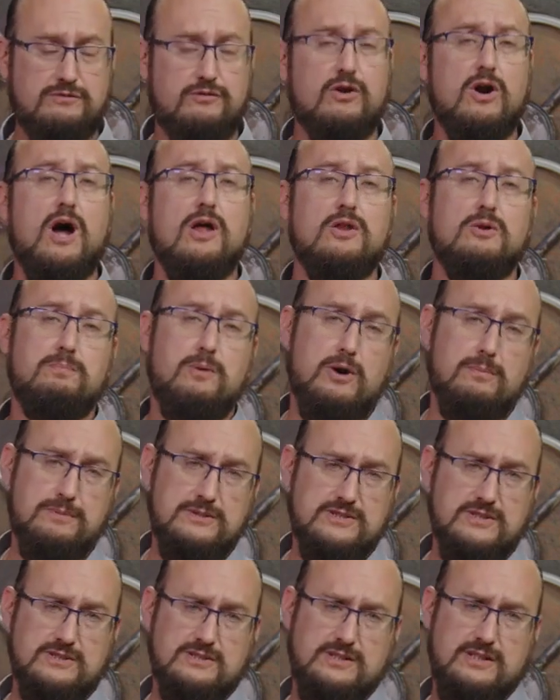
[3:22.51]
for other
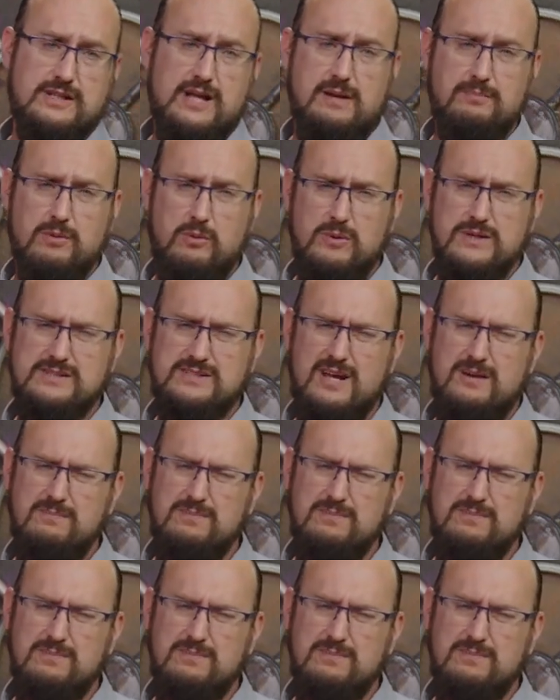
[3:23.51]
purposes today, but we